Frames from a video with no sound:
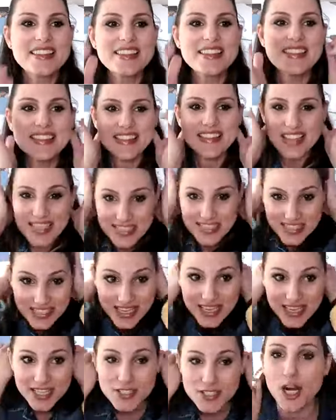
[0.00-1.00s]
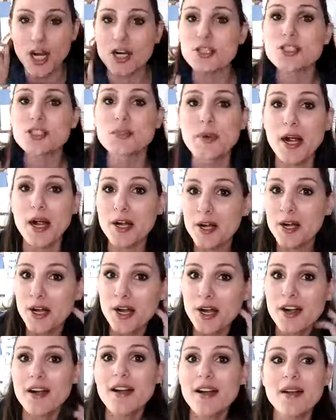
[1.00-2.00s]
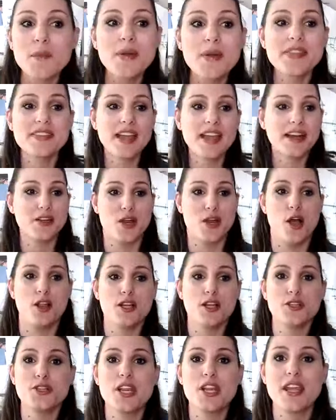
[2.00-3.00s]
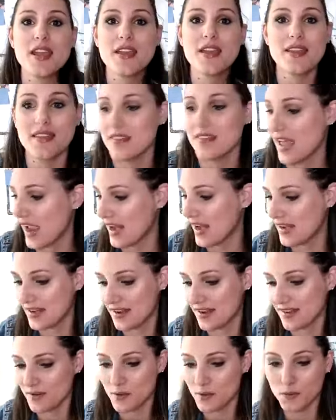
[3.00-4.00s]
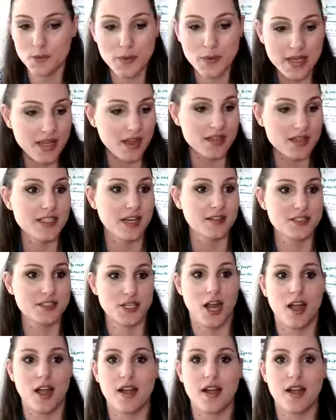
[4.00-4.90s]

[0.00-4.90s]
These kids are smarter with technology than we adults are,